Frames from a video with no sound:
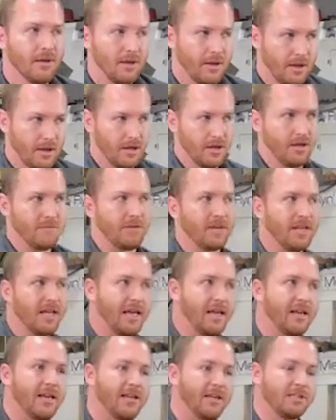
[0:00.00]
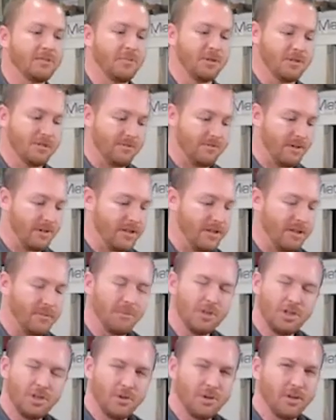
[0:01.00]
kind of an NA specific thing,
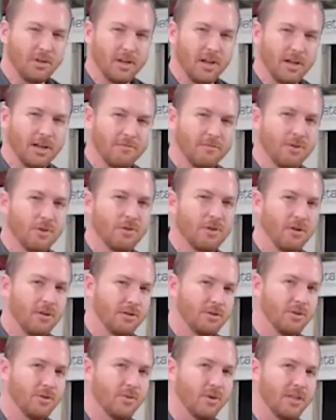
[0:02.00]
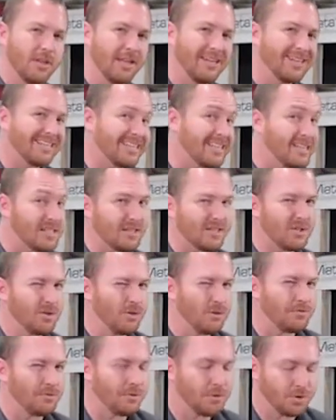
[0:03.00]
but you can kind of do it also with NDs too
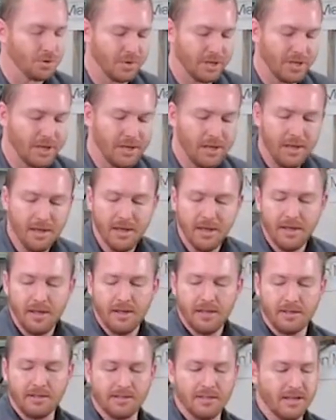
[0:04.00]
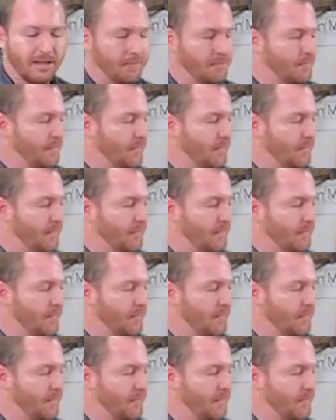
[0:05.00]
if you're tricky, is that